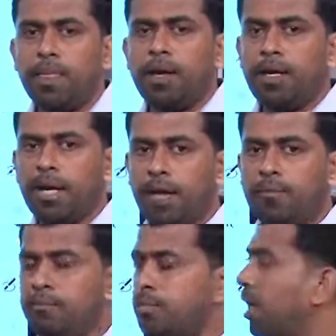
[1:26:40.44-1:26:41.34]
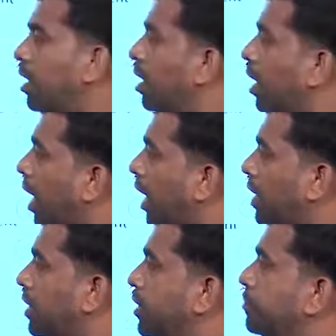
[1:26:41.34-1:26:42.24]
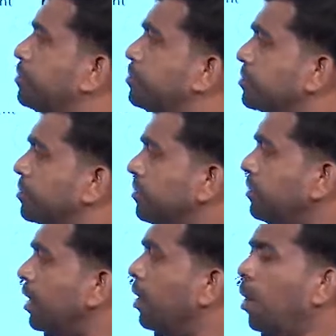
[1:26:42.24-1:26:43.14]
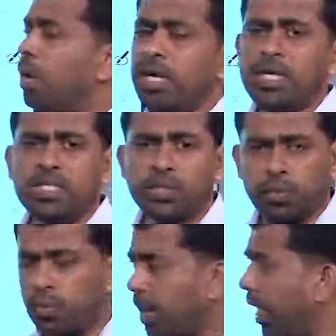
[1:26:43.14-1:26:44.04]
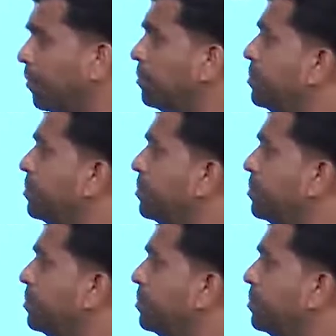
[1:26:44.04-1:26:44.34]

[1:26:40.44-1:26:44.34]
name under the owner's true name.